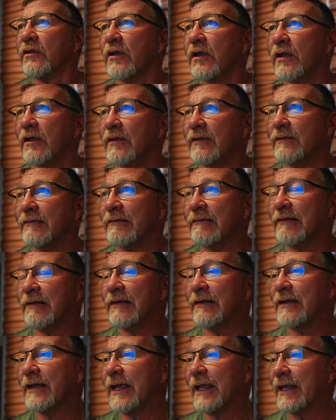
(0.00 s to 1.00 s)
Uh,
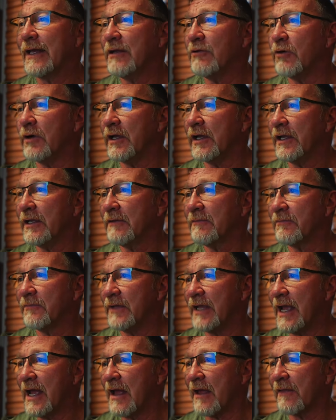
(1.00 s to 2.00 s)
anyway,
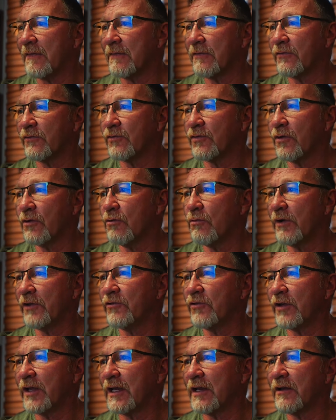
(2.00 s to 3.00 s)
yeah. So
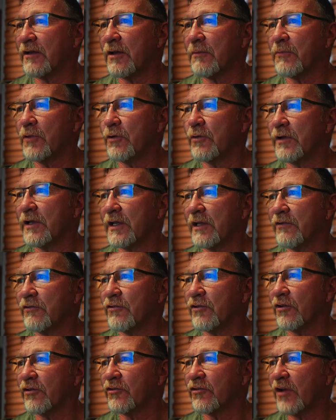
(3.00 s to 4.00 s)
what you can end up doing is
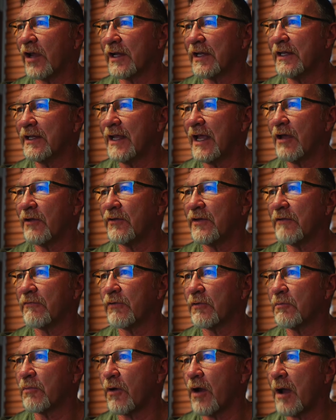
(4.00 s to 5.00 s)
just checking out
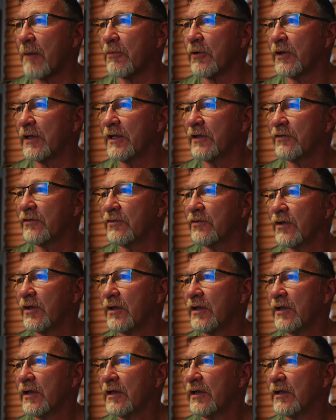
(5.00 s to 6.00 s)
different properties
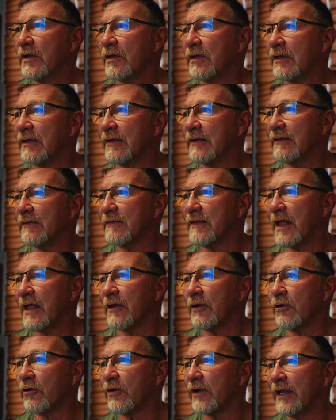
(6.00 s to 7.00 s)
uh,
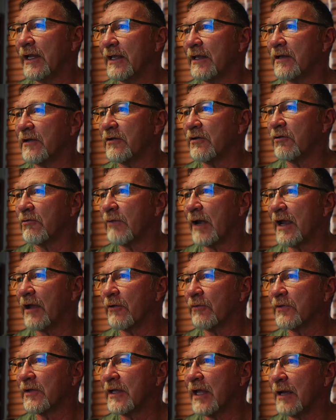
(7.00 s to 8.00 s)
that are in and
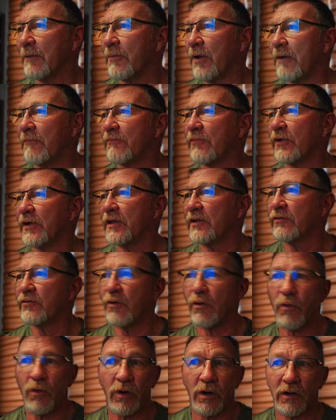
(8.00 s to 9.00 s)
around Camp Humphreys
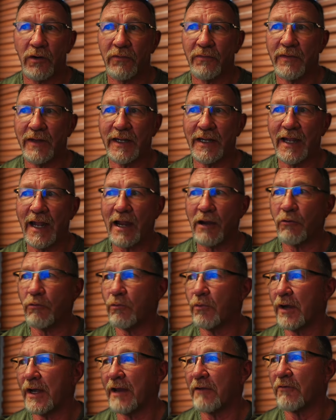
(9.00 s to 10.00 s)
or the
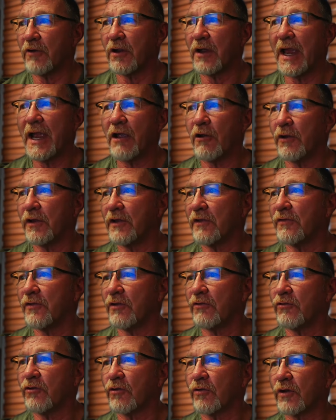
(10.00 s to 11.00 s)
whatever area
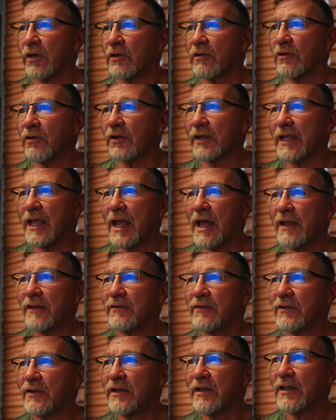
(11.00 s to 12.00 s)
that you're going to look at.